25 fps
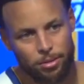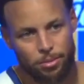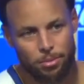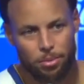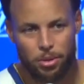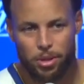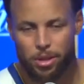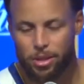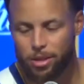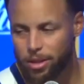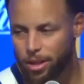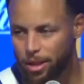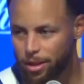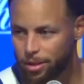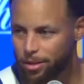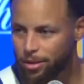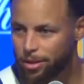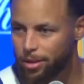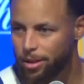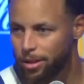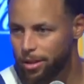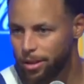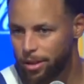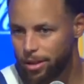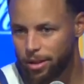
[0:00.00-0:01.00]
Appreciate
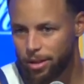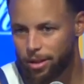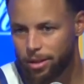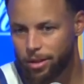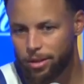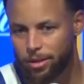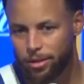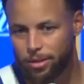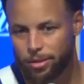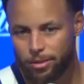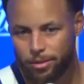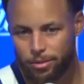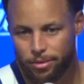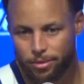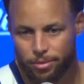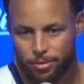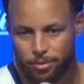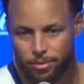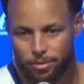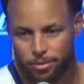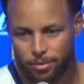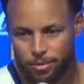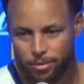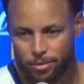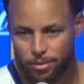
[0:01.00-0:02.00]
the
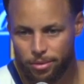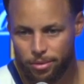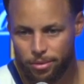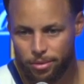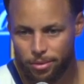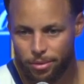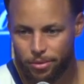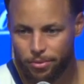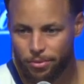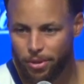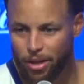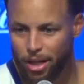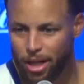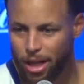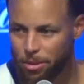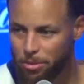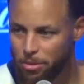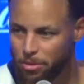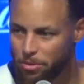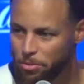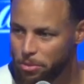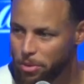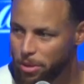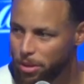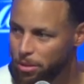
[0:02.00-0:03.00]
vibe
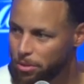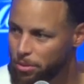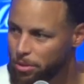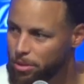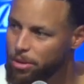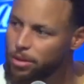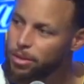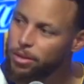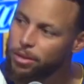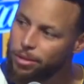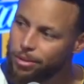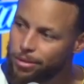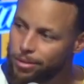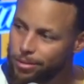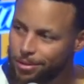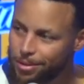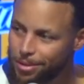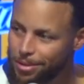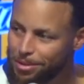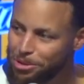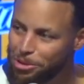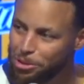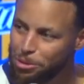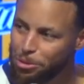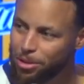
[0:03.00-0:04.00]
you've built with
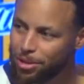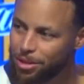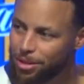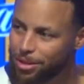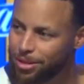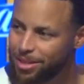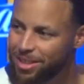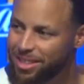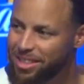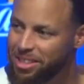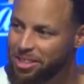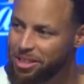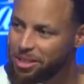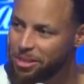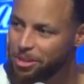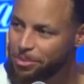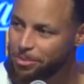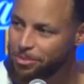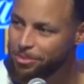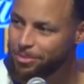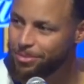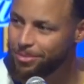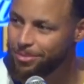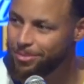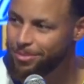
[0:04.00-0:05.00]
the new look
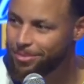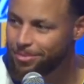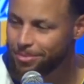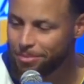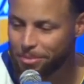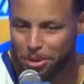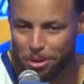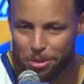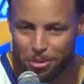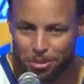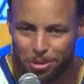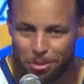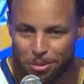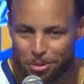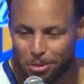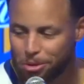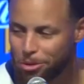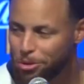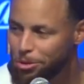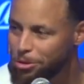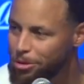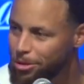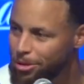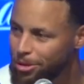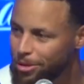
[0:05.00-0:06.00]
team built on the
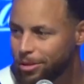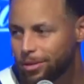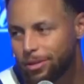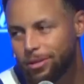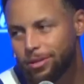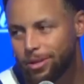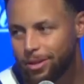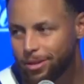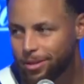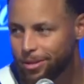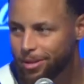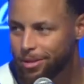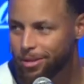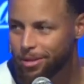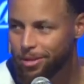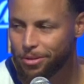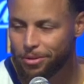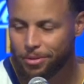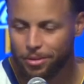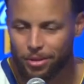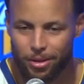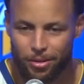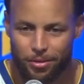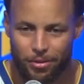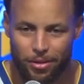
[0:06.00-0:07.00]
core, you know,
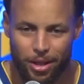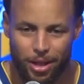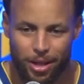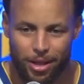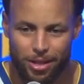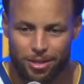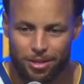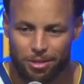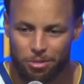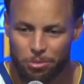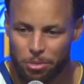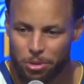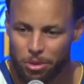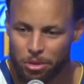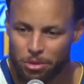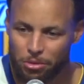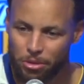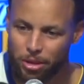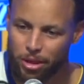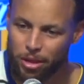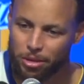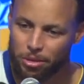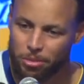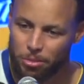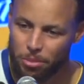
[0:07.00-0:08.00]
of guys that have been
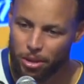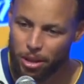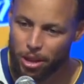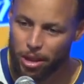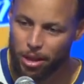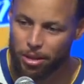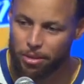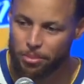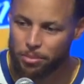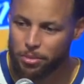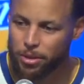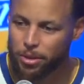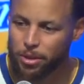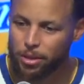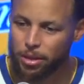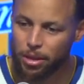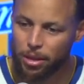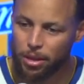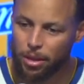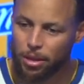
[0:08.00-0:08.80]
around the block, but